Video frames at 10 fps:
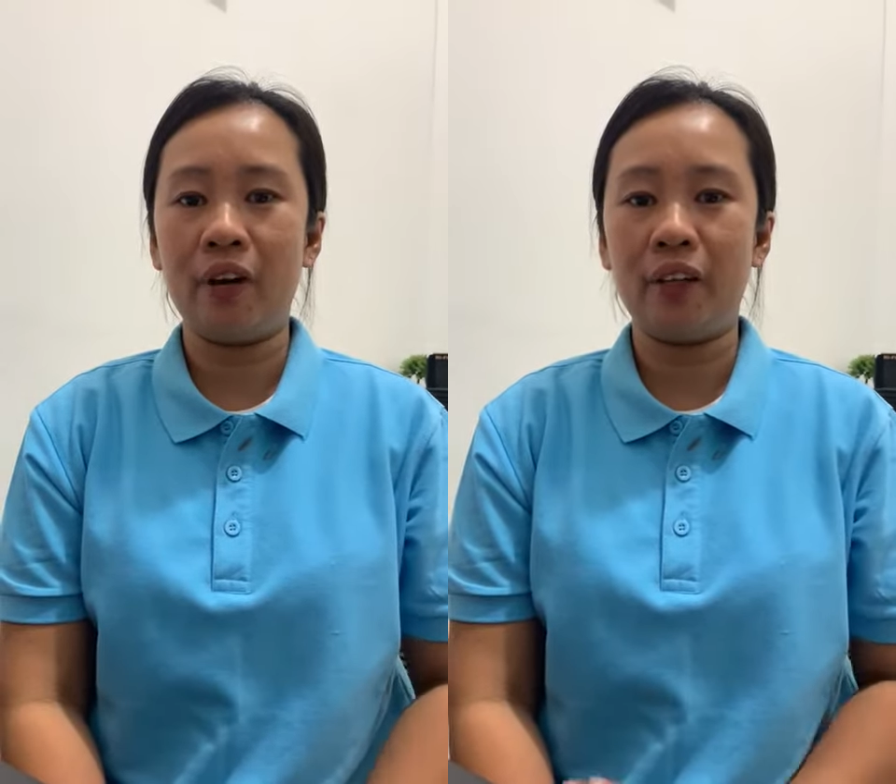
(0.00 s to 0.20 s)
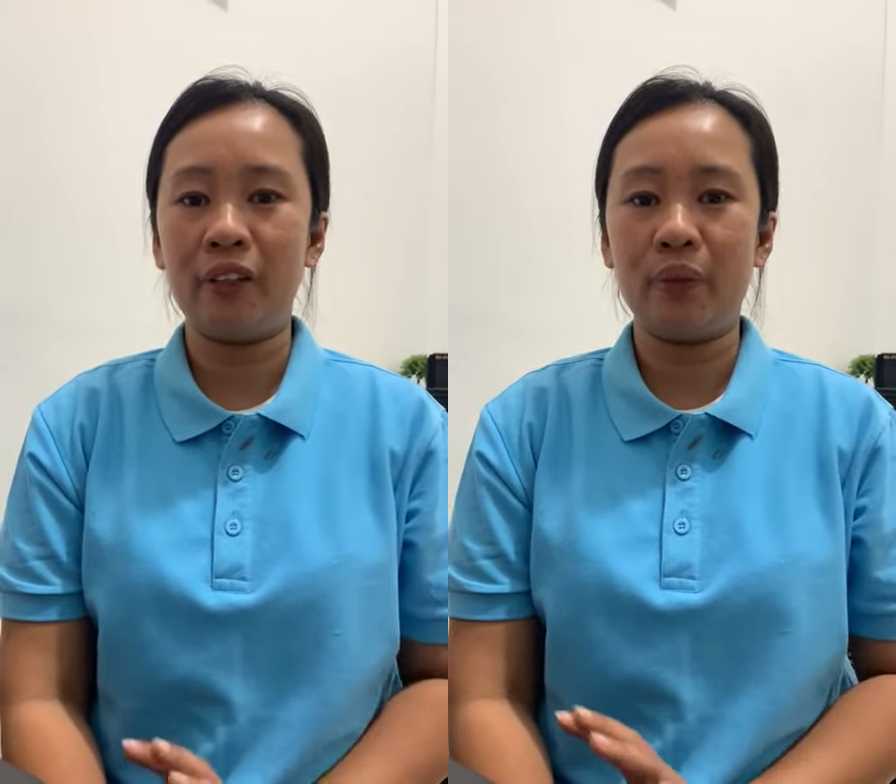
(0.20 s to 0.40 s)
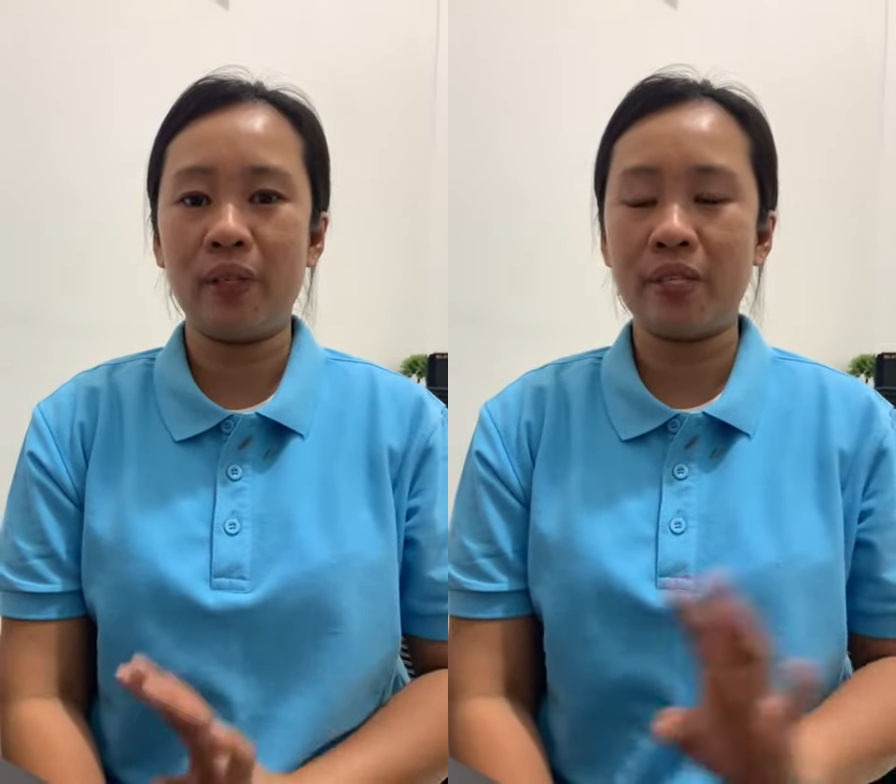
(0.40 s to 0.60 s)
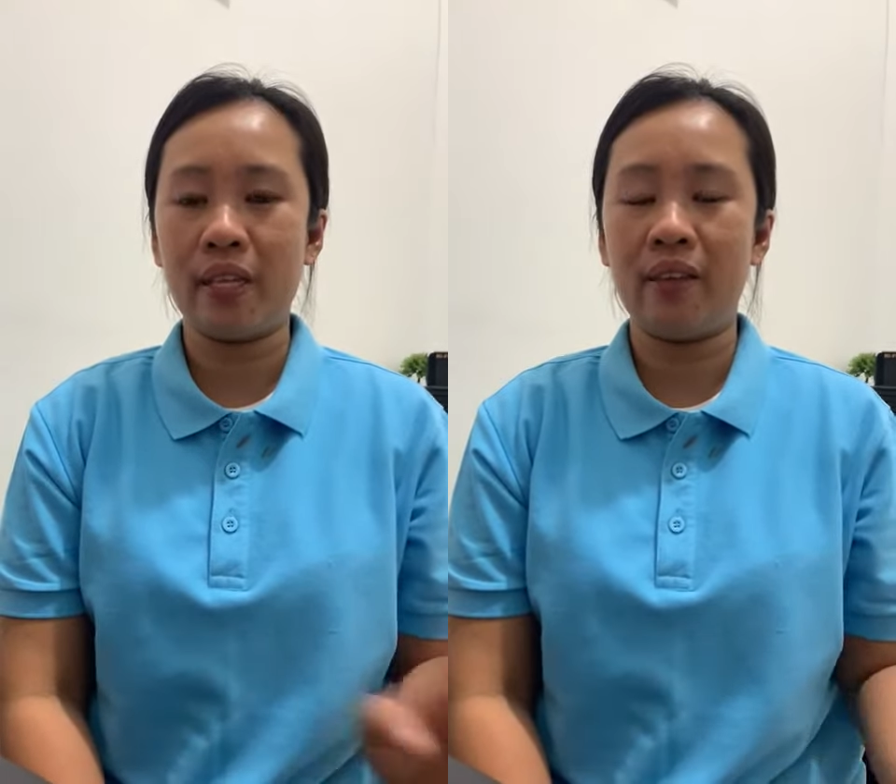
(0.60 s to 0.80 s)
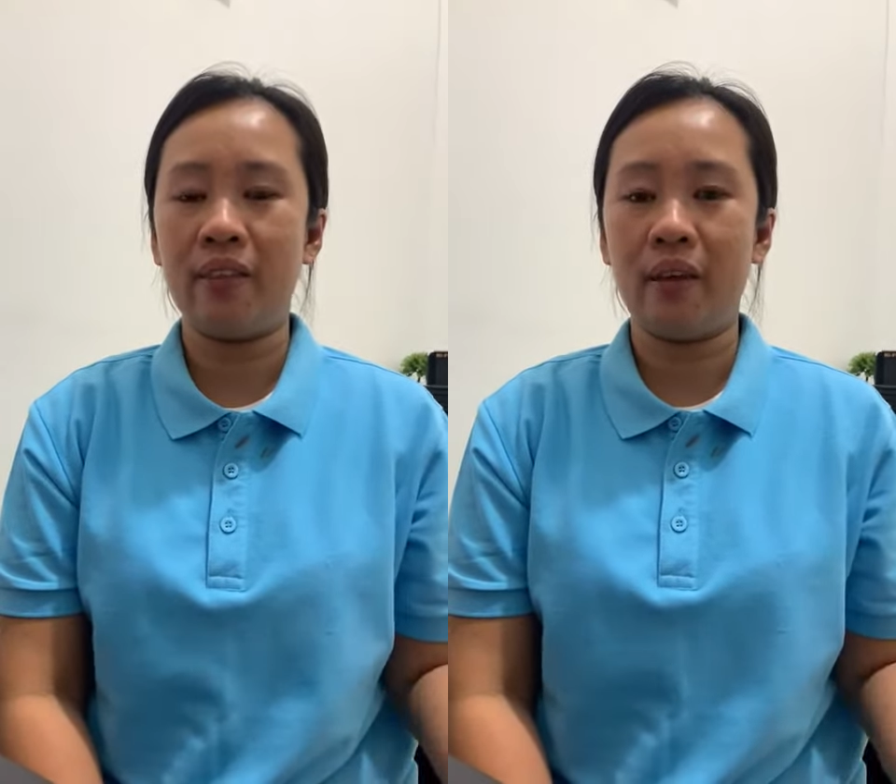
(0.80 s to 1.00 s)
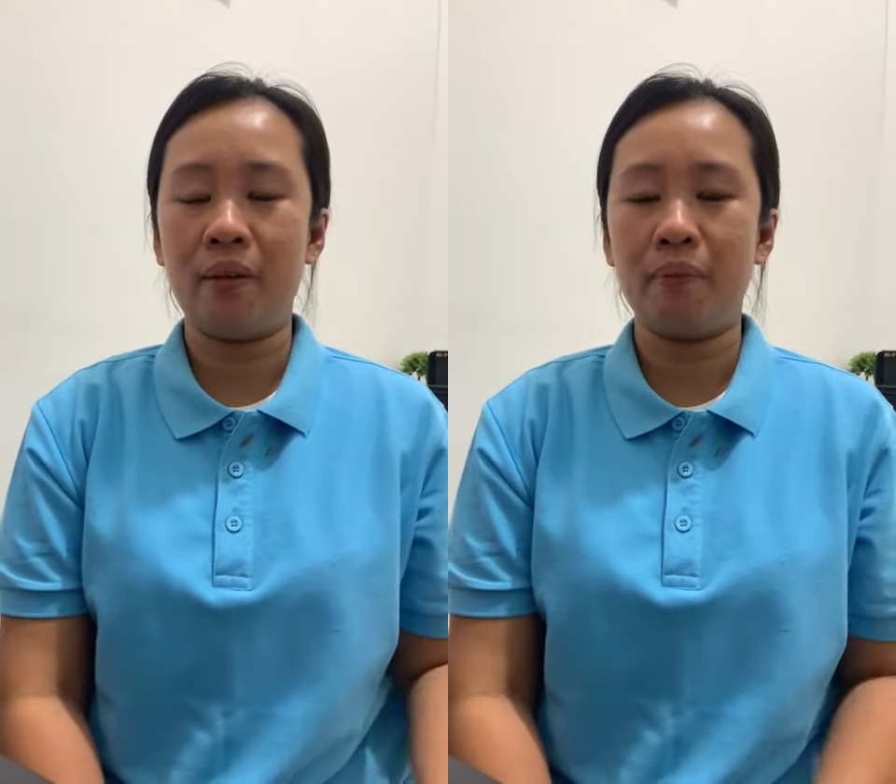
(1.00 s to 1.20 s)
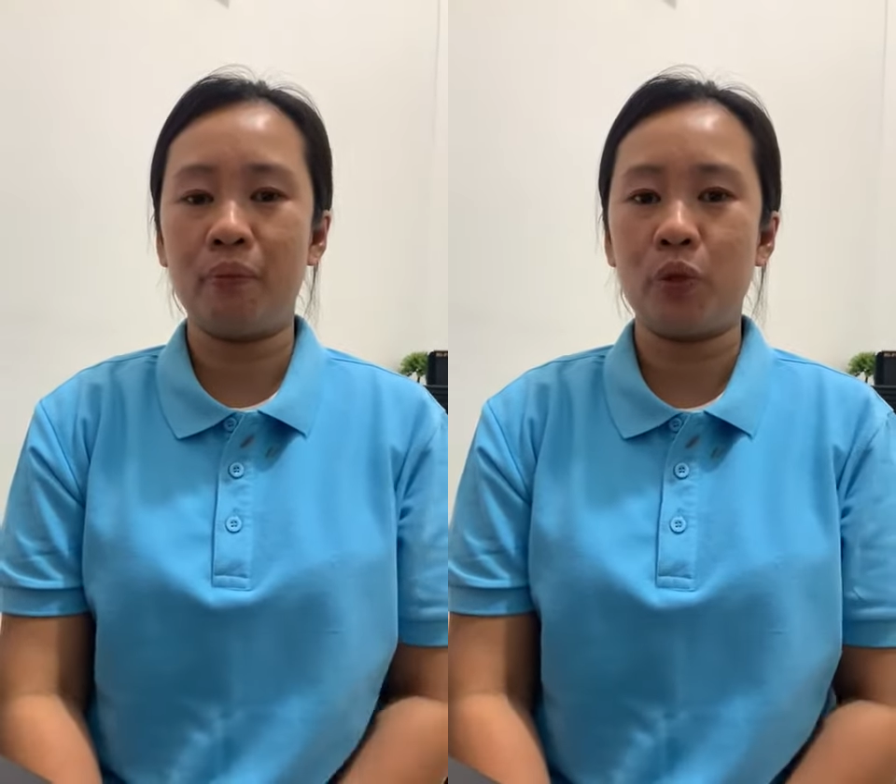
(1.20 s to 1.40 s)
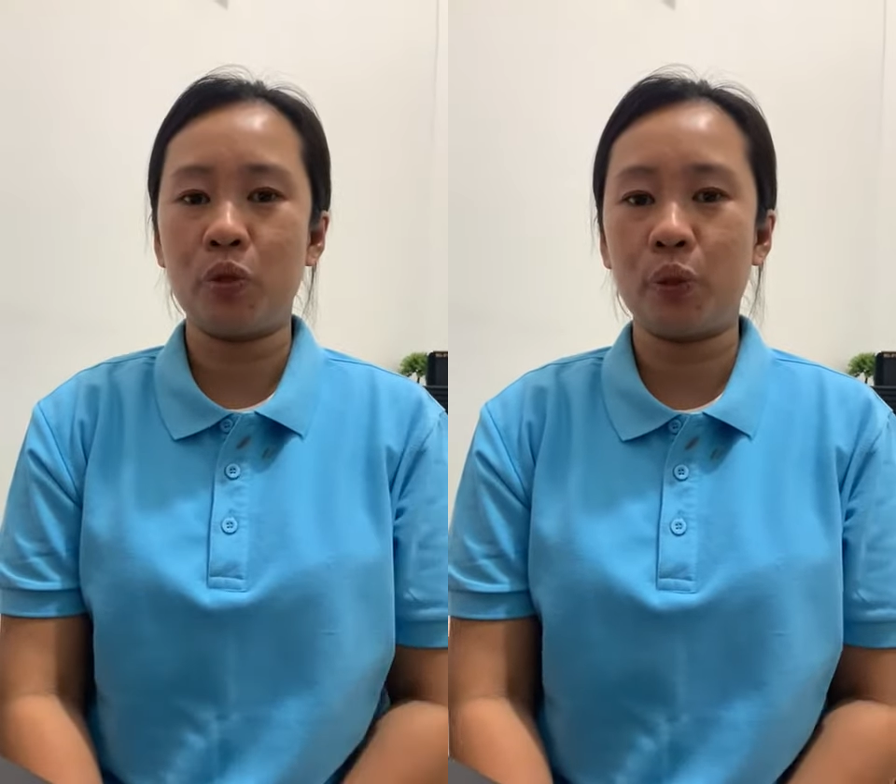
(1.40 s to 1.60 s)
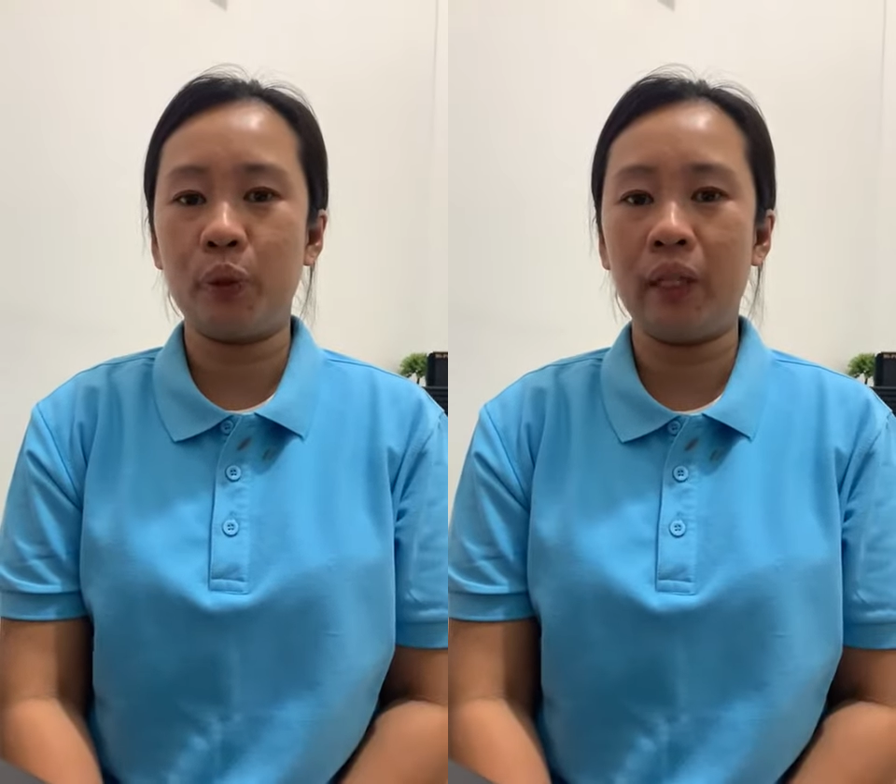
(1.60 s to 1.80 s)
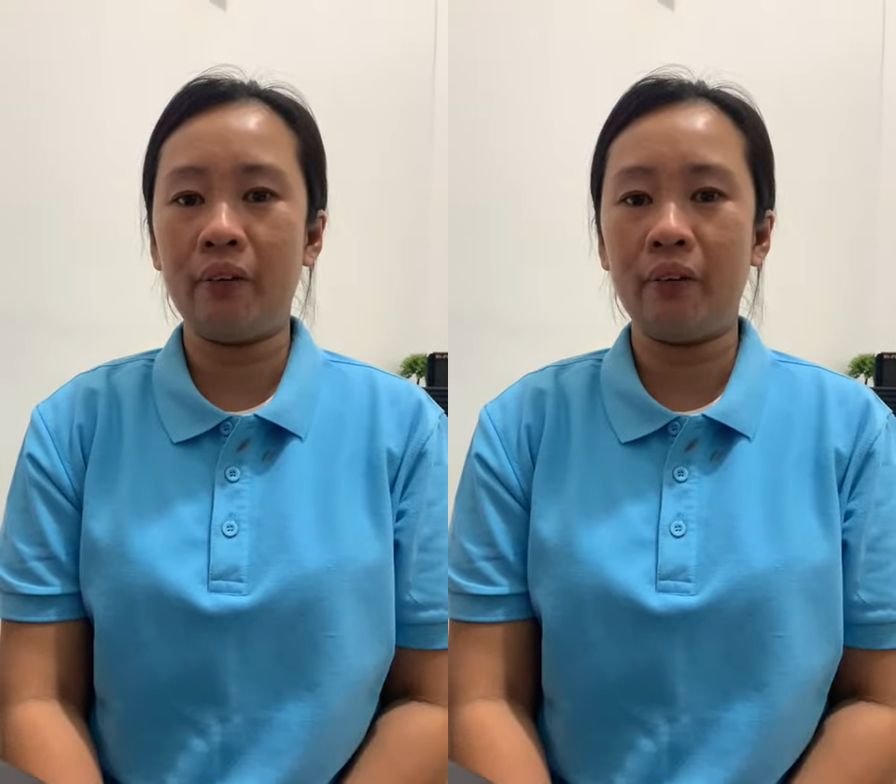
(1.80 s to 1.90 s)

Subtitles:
father will send them to school.